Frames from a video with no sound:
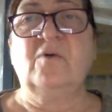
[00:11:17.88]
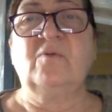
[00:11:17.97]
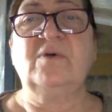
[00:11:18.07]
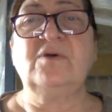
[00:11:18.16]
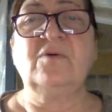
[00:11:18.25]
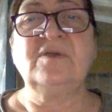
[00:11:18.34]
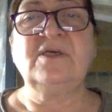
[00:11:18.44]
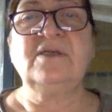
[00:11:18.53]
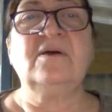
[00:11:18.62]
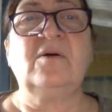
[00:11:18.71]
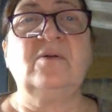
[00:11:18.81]
We don't
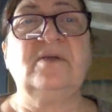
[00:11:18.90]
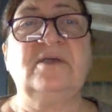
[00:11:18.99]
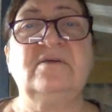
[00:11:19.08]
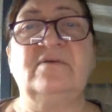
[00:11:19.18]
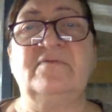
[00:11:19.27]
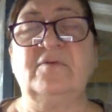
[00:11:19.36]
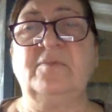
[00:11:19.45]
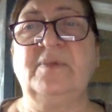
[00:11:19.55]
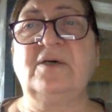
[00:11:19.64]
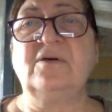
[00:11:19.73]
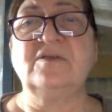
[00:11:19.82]
need the whole interview
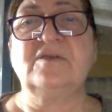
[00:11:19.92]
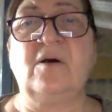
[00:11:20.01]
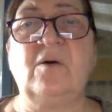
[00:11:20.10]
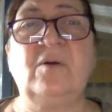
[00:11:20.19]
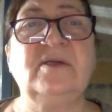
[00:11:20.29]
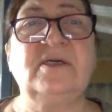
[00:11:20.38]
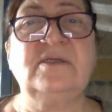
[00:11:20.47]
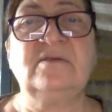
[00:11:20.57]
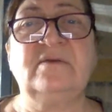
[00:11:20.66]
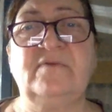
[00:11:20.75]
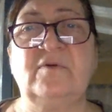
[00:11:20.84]
because the whole
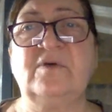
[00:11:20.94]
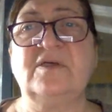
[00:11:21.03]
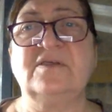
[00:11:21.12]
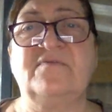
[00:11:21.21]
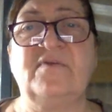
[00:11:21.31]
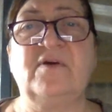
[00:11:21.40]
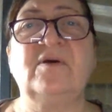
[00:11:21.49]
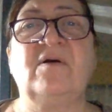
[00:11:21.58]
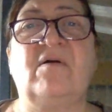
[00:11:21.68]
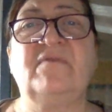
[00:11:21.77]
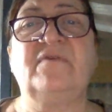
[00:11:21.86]
interview is very
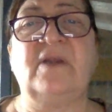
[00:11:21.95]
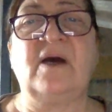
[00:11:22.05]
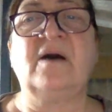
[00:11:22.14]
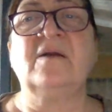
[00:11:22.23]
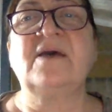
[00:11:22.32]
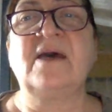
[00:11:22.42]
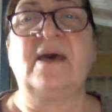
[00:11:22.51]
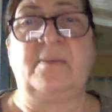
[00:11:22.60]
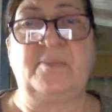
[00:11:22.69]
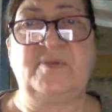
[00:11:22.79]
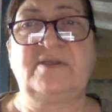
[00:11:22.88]
often
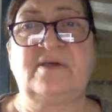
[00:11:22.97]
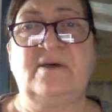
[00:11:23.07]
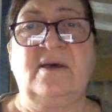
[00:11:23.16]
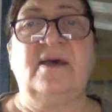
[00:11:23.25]
unkempt.